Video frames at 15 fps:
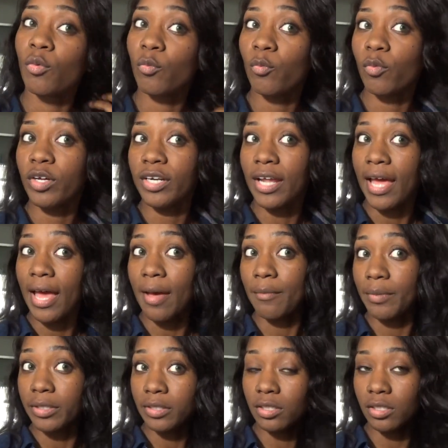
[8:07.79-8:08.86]
what
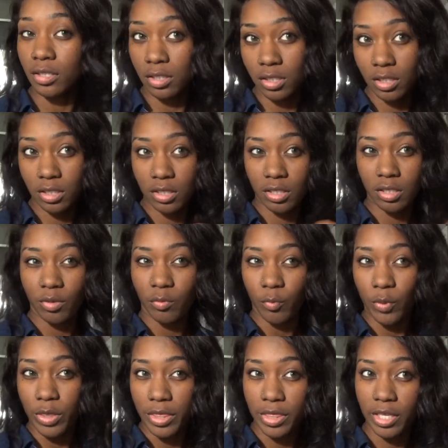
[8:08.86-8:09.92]
happens
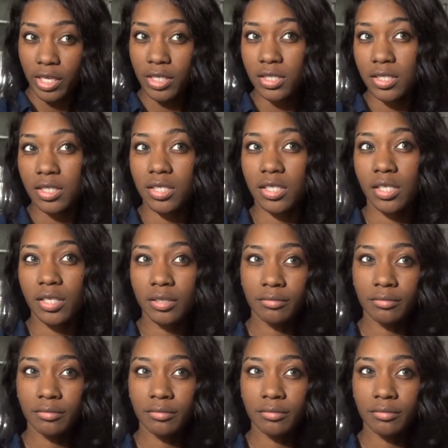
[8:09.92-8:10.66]
with this.